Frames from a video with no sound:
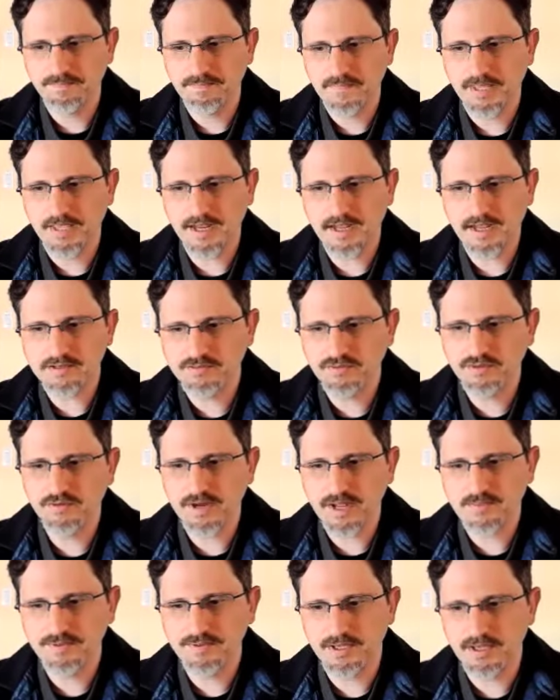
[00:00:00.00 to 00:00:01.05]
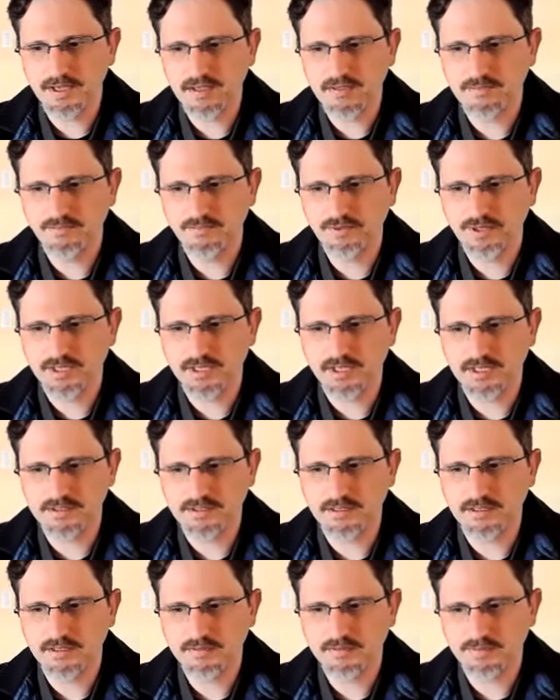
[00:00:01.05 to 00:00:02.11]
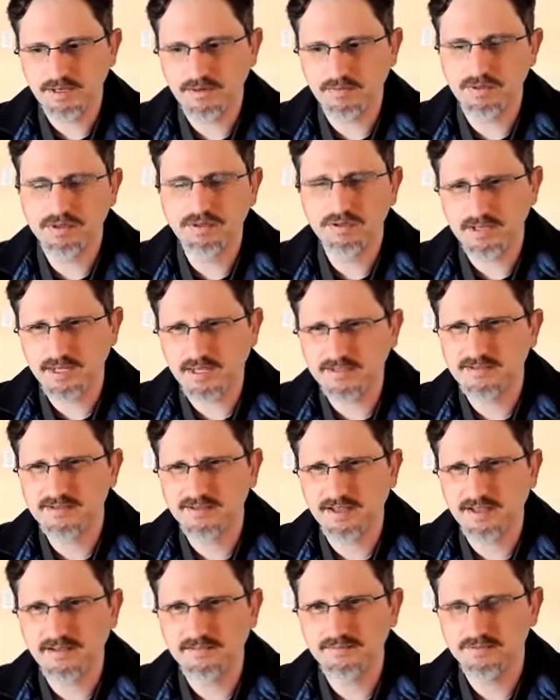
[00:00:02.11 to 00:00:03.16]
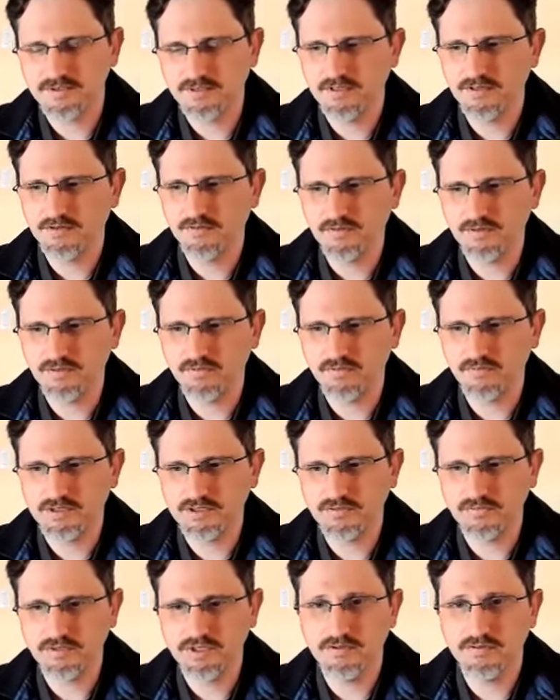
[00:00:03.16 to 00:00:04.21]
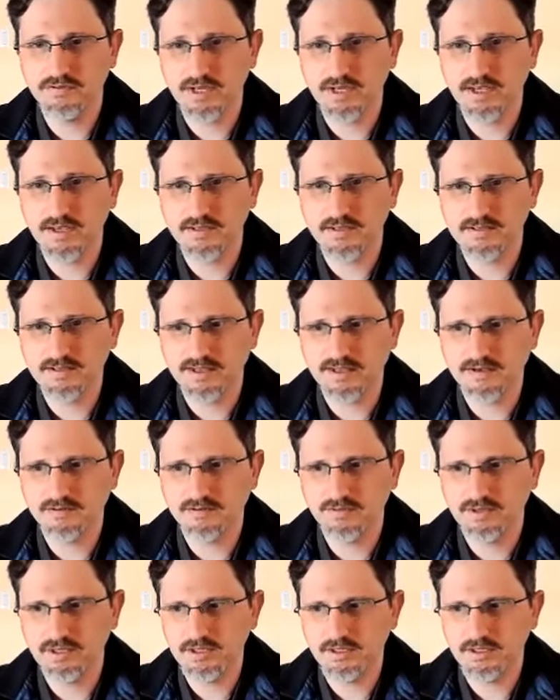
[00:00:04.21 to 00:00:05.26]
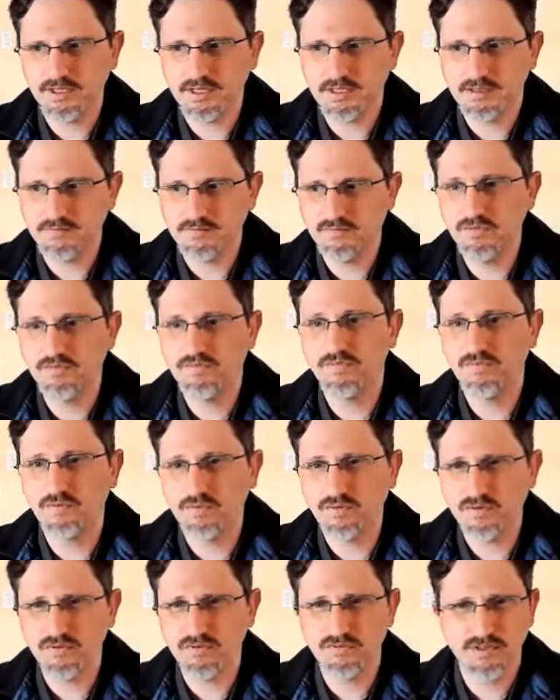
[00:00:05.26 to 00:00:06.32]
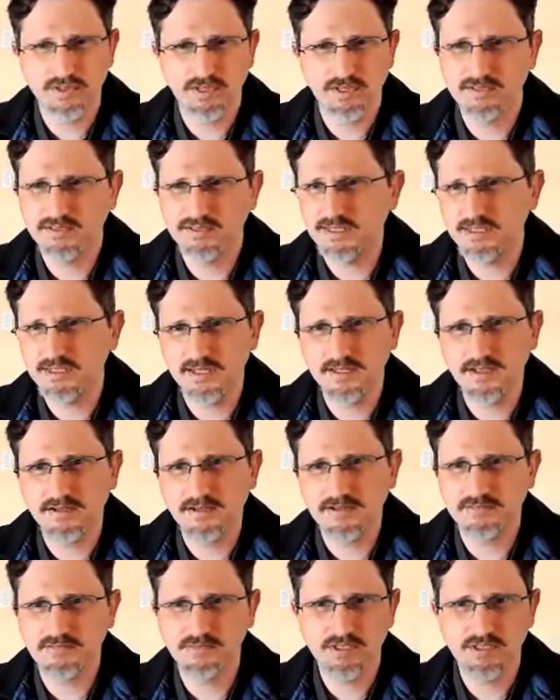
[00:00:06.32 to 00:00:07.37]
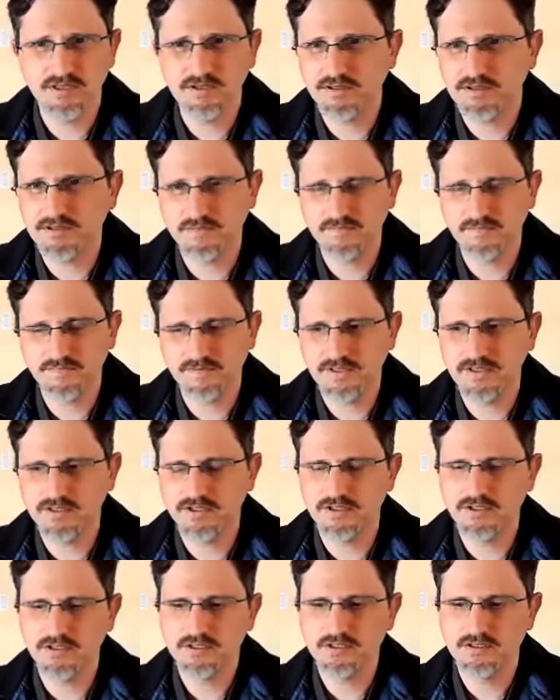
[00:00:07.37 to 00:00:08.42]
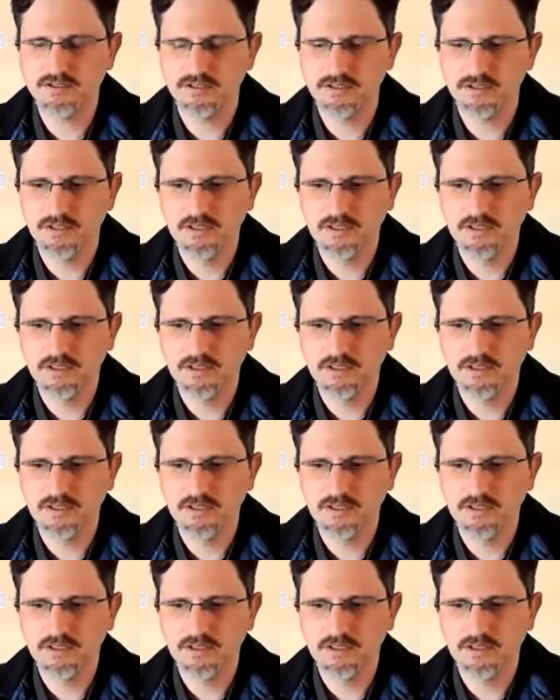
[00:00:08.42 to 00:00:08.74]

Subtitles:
And as we were wrapping up, we kind of talked about what are the next steps? What should we do next? How do we move forward with details, materials, and finishes?